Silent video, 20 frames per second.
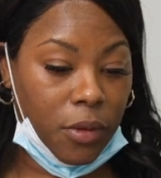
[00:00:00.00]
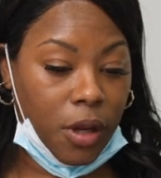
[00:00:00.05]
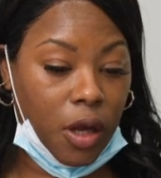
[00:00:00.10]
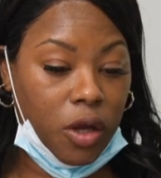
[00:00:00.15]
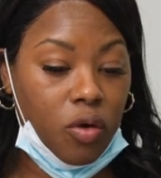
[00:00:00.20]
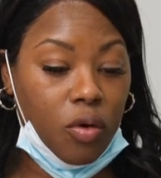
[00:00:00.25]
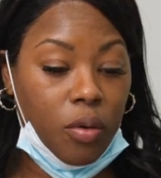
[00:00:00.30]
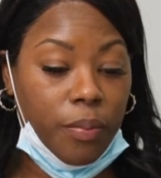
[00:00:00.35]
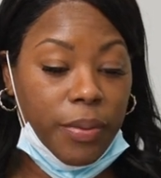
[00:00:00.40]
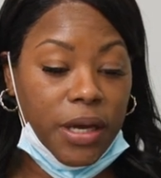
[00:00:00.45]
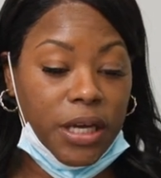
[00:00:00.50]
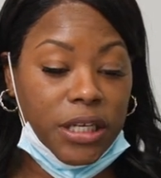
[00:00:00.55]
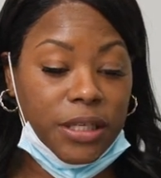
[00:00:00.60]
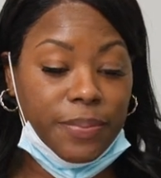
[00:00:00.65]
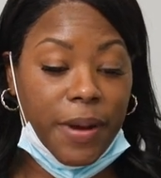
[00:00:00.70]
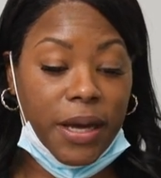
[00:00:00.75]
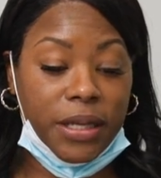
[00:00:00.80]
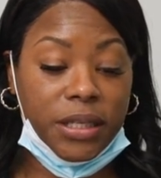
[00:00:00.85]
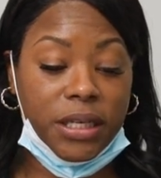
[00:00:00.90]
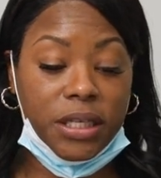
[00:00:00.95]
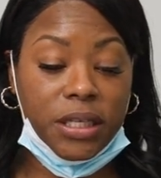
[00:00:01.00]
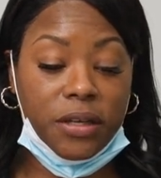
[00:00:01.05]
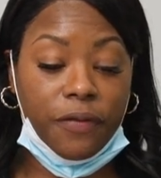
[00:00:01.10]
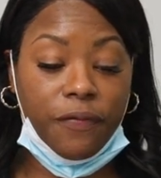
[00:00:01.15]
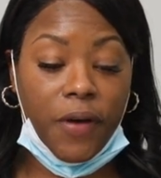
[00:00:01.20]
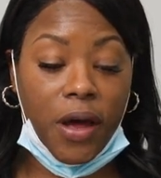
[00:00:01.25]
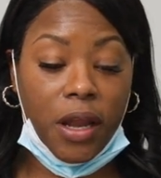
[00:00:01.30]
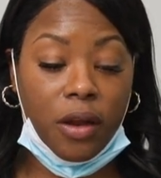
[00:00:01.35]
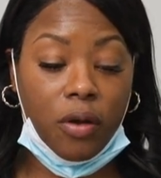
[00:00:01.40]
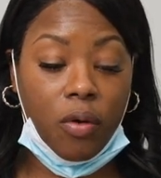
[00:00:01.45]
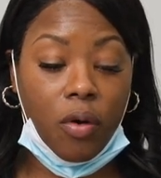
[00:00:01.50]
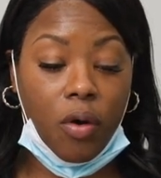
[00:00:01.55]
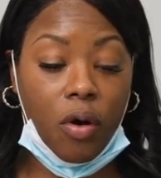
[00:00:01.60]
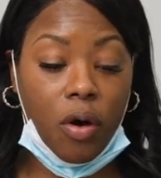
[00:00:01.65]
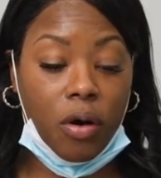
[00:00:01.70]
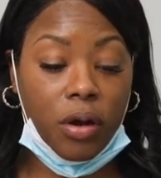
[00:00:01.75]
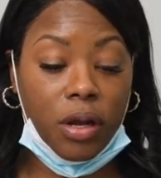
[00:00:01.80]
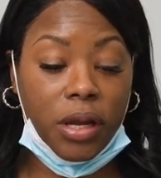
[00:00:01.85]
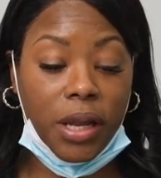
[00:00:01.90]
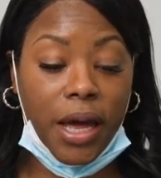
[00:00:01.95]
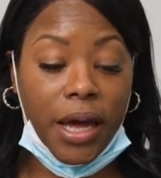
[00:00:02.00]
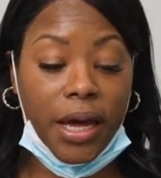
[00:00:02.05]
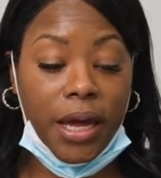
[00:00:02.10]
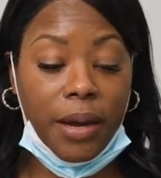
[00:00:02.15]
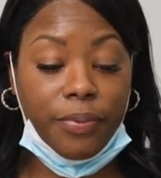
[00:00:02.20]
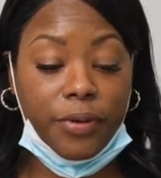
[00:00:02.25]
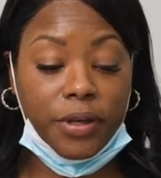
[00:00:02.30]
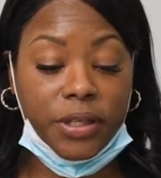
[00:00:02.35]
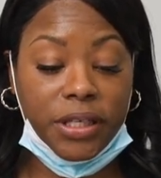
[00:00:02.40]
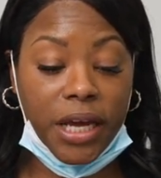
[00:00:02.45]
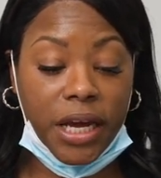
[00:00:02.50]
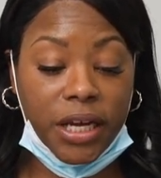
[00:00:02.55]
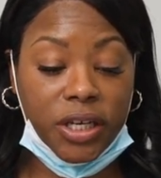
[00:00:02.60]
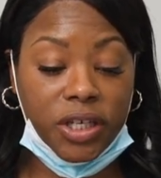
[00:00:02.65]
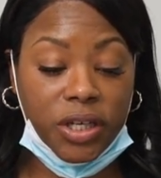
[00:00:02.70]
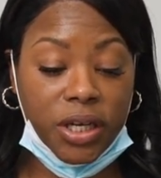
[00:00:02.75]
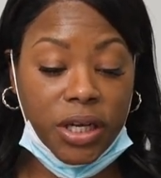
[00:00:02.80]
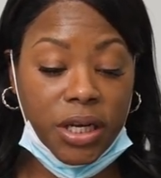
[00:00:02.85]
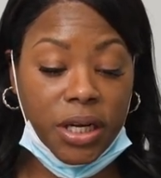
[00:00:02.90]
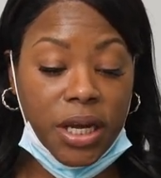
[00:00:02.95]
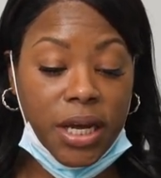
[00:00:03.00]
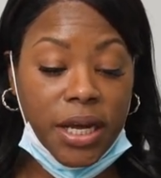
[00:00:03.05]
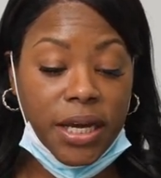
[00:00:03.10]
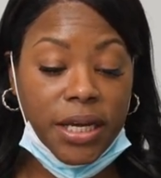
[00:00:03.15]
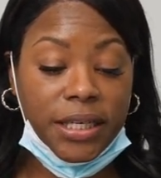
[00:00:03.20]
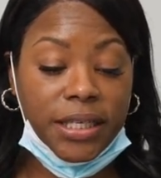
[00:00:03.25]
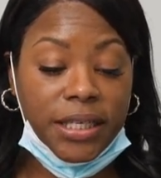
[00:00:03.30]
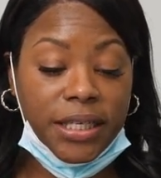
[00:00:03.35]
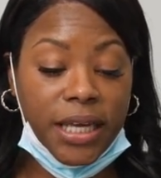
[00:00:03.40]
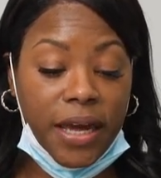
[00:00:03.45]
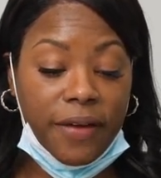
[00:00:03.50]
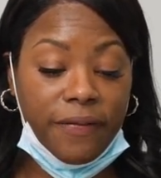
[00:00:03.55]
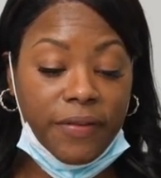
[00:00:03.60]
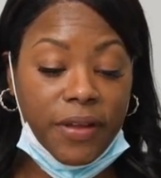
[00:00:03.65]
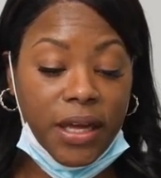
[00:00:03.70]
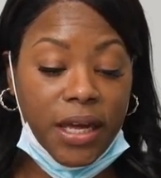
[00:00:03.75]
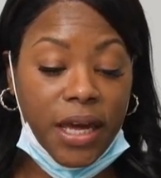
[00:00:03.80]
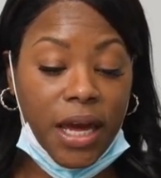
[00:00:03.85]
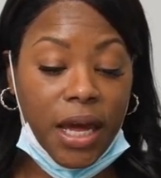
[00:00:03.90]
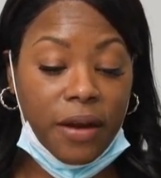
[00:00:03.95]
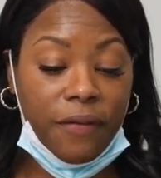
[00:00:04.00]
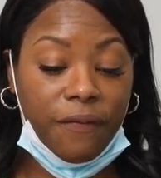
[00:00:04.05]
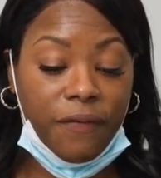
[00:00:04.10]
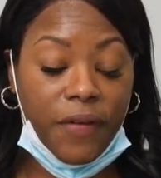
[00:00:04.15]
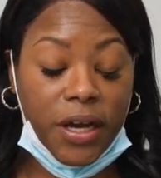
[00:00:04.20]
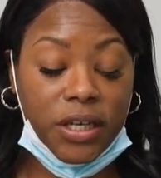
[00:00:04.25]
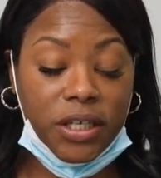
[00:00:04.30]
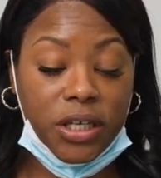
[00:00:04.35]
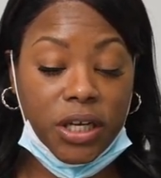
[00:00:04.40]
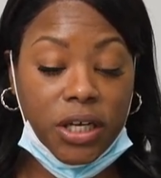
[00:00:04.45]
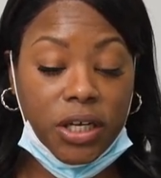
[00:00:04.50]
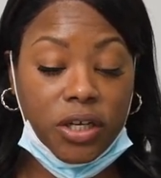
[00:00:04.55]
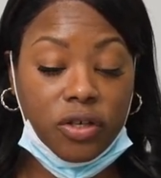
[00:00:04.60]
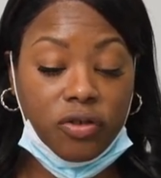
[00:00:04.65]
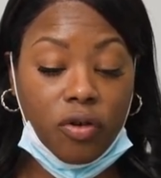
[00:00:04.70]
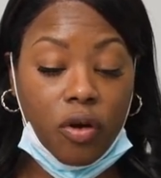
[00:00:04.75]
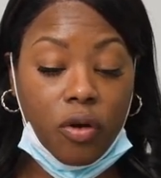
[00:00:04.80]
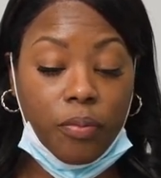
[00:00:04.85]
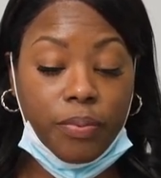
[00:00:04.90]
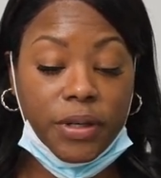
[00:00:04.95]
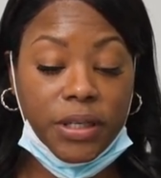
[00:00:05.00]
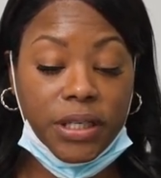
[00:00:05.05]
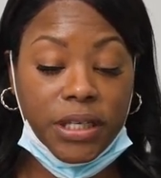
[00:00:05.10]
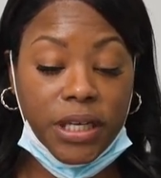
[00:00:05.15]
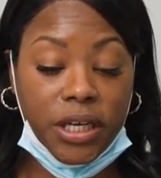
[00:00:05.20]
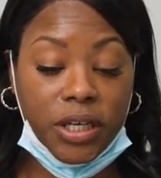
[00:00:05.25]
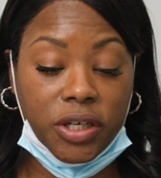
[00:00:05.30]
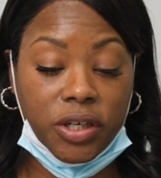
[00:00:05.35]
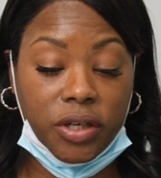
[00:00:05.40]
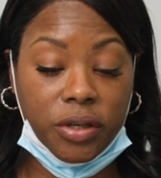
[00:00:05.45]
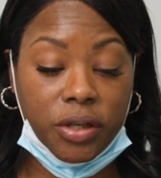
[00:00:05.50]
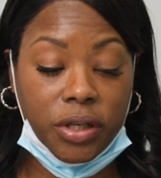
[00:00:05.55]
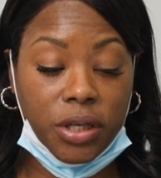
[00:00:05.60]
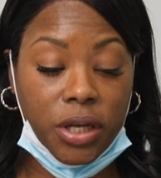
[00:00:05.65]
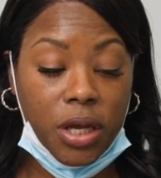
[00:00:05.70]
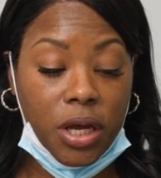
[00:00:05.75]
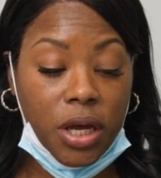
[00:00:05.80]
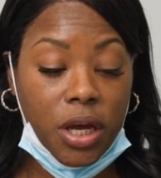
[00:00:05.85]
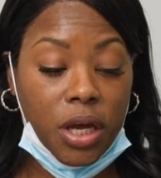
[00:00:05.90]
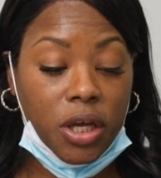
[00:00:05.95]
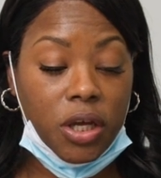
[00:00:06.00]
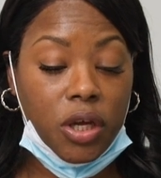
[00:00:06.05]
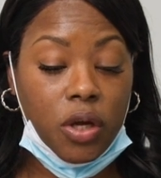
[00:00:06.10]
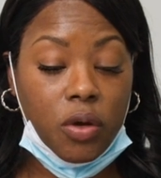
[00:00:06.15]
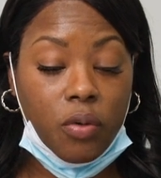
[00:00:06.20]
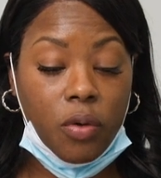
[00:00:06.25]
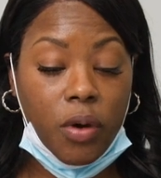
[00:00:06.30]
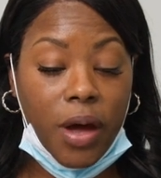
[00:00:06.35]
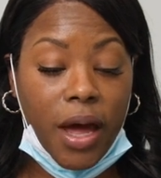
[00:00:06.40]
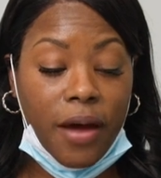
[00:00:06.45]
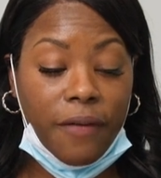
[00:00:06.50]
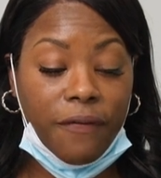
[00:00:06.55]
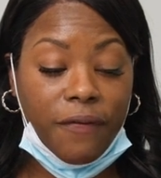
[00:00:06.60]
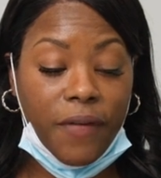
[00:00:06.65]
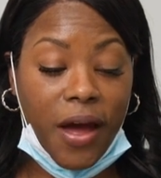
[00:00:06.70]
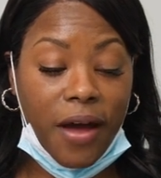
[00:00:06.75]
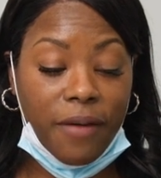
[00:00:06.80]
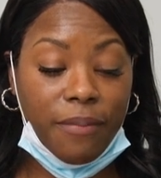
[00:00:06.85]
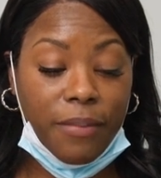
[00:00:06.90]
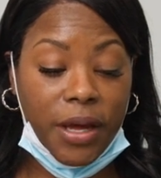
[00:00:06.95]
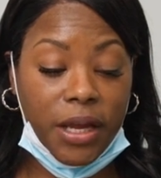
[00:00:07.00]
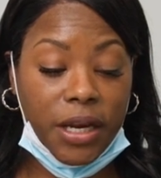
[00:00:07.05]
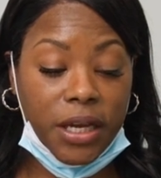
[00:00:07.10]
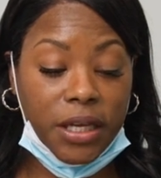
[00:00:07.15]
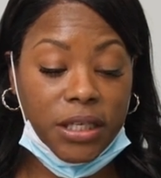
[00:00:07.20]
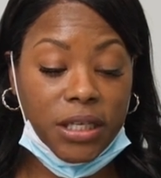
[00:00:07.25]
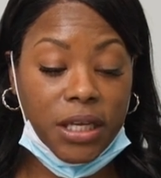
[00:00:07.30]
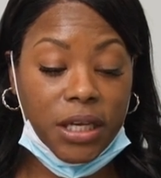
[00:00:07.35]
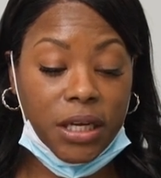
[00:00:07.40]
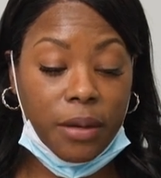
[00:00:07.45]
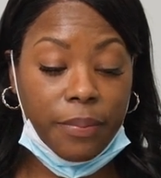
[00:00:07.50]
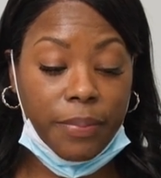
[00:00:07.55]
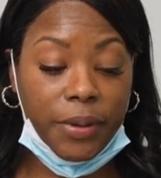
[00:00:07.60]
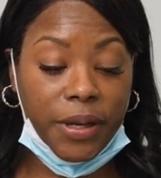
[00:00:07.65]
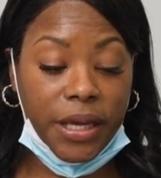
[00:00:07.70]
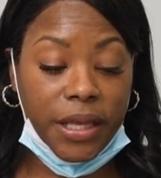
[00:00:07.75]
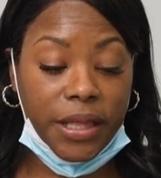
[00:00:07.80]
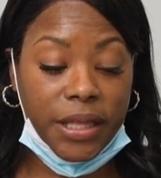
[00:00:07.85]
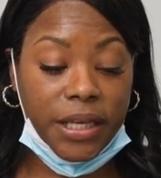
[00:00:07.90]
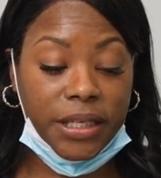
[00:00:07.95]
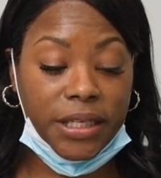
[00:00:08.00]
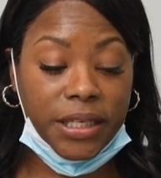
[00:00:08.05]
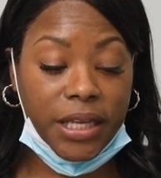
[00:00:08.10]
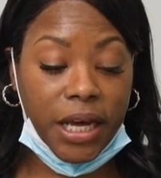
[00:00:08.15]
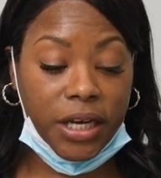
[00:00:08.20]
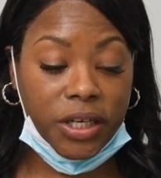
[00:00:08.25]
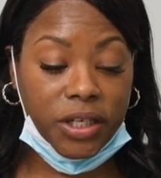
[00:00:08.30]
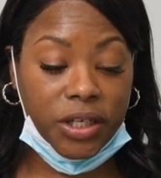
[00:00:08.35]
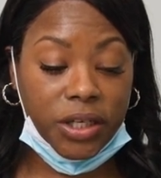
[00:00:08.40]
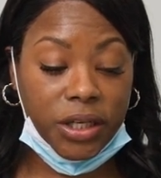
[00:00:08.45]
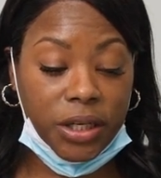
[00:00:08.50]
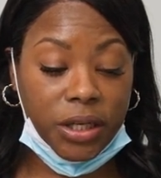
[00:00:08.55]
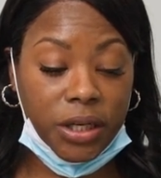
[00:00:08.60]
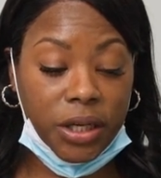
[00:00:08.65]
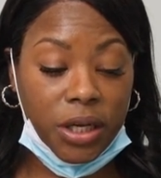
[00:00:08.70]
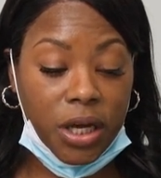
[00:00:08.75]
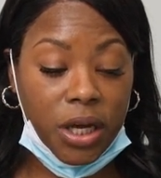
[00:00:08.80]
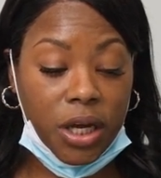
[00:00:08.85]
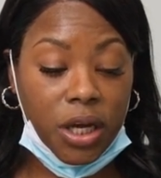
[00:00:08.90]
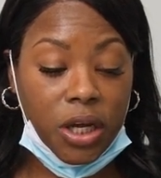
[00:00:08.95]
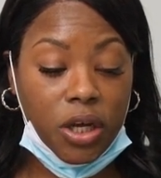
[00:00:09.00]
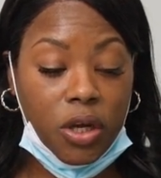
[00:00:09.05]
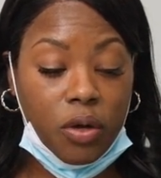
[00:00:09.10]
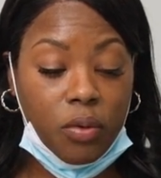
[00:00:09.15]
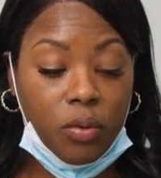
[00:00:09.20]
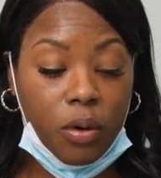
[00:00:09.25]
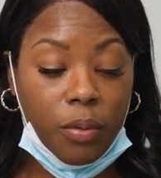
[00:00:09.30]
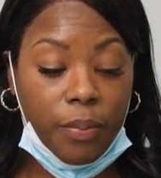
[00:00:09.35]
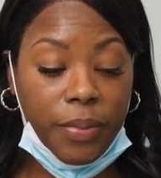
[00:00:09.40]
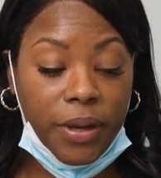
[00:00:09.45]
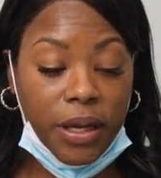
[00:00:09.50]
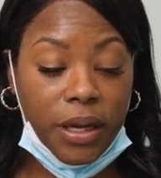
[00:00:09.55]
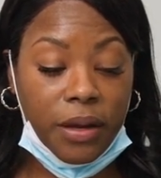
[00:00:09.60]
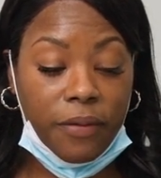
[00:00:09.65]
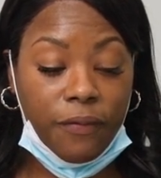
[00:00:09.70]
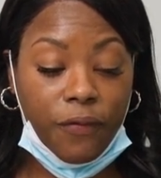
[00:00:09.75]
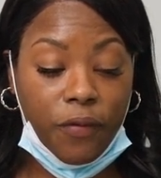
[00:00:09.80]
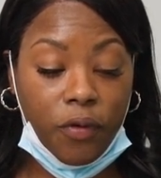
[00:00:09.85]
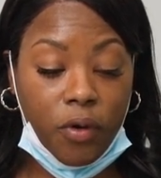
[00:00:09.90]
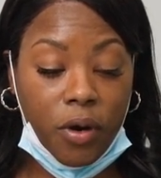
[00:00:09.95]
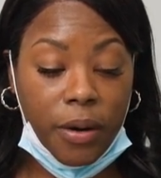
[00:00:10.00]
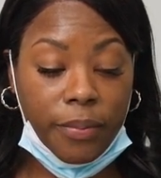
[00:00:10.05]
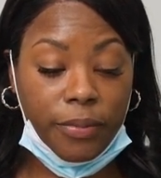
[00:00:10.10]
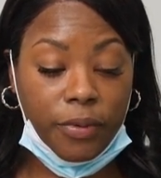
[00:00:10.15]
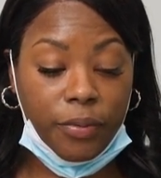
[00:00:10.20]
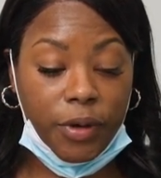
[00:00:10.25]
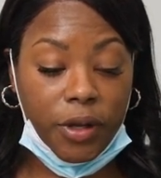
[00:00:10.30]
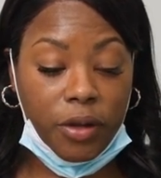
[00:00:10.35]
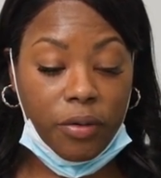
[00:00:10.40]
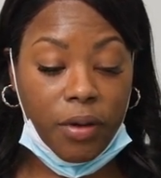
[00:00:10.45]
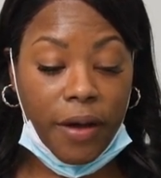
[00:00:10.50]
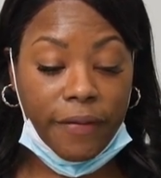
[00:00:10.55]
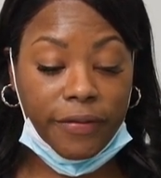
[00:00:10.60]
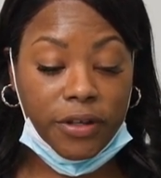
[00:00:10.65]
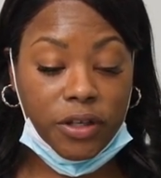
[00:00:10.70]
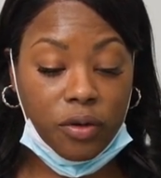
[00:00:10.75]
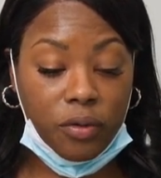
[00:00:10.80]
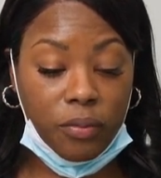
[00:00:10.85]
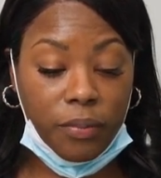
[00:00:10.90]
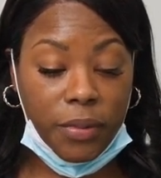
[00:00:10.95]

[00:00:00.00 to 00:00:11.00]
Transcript: You will be expected to follow all client protection, safety, and infection control procedures. You will have 5 minutes to complete this section. You will be informed when you have 2